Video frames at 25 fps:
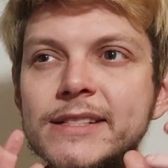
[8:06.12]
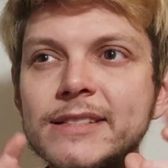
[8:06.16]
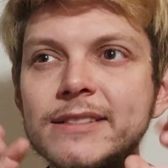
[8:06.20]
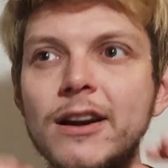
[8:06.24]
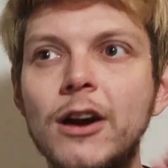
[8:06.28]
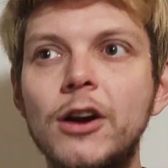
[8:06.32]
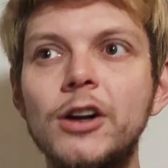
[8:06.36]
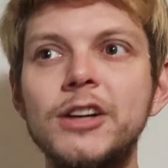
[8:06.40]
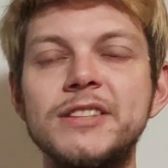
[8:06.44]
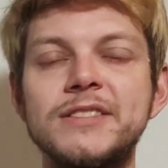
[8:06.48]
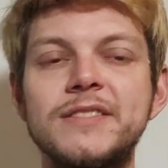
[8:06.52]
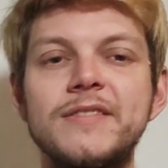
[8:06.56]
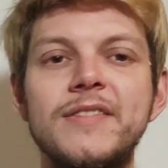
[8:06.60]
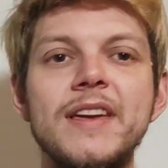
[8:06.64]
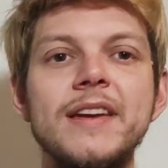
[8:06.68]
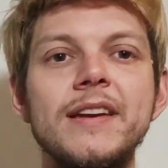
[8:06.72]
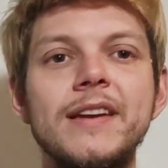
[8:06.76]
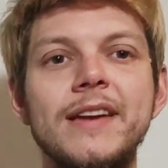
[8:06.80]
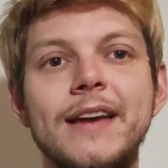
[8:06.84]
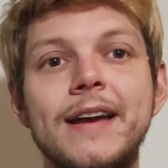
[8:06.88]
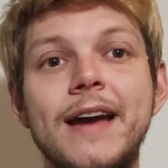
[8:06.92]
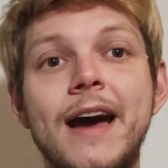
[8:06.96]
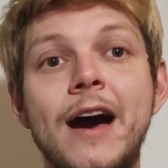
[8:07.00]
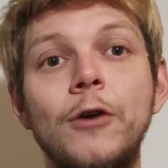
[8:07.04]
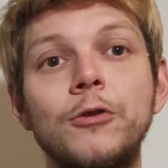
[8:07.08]
starts
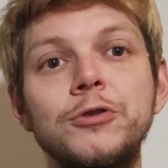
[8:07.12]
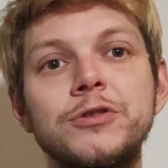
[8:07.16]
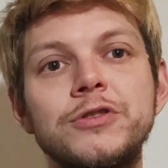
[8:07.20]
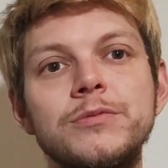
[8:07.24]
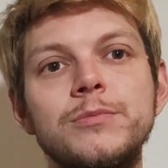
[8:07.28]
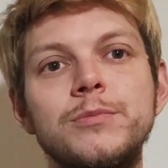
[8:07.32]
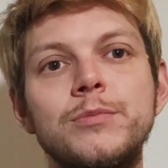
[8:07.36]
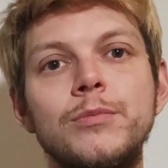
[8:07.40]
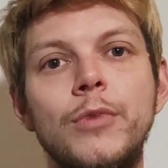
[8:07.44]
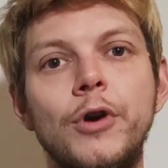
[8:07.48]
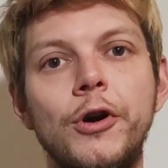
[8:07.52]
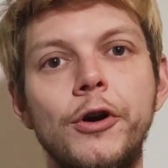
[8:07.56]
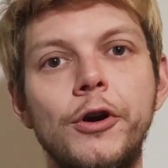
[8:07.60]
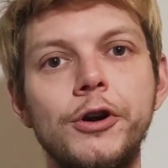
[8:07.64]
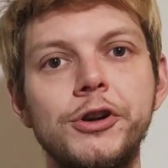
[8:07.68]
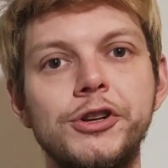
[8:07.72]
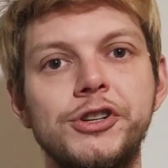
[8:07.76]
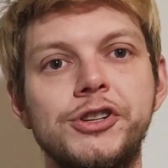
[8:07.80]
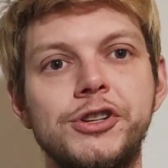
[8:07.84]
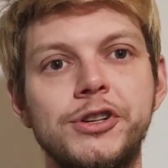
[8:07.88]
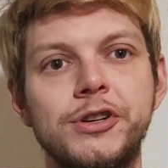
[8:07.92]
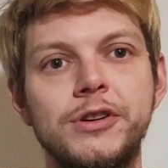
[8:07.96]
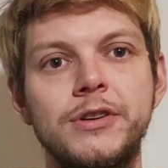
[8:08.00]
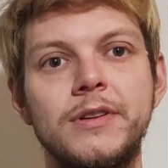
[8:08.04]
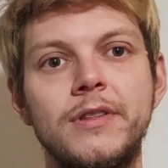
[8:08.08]
thinking how to
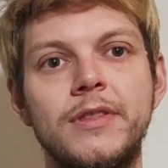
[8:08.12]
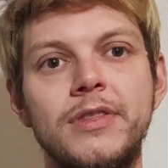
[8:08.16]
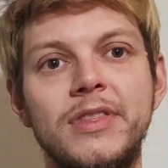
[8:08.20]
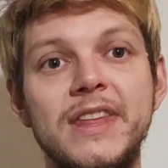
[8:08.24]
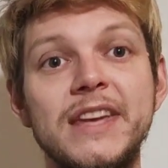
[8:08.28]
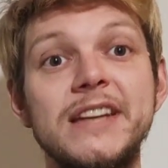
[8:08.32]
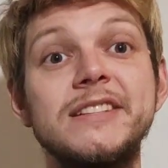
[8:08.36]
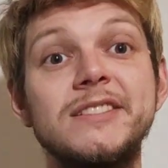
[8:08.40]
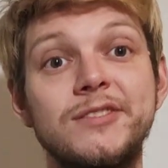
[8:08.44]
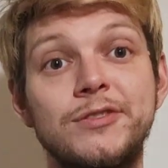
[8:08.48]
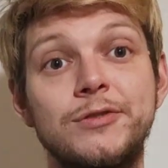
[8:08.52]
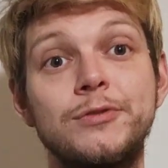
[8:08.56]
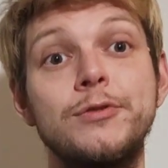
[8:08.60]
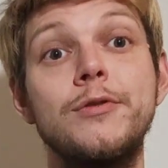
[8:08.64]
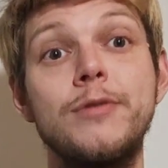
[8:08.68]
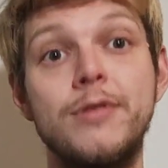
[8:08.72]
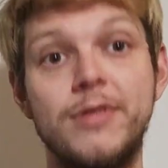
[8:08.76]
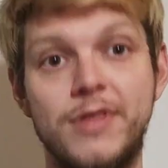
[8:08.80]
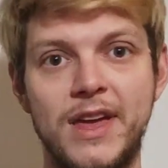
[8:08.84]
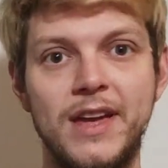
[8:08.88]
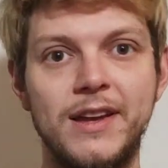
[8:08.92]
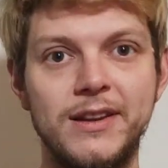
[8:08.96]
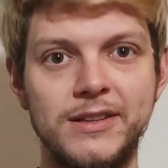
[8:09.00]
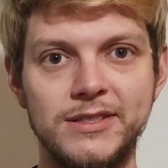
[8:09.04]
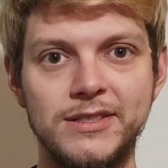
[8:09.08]
merge these two
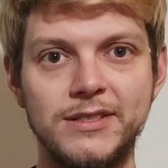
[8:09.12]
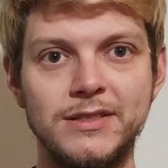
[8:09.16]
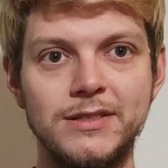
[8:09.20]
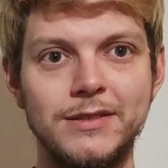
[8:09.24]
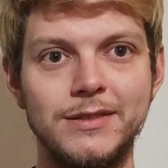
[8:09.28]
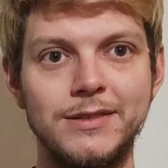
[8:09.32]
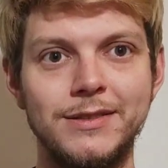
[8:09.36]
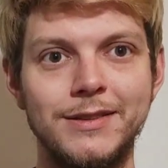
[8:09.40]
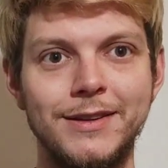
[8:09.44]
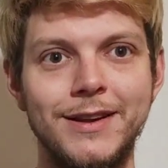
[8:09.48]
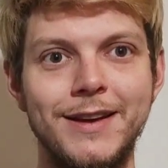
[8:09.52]
things.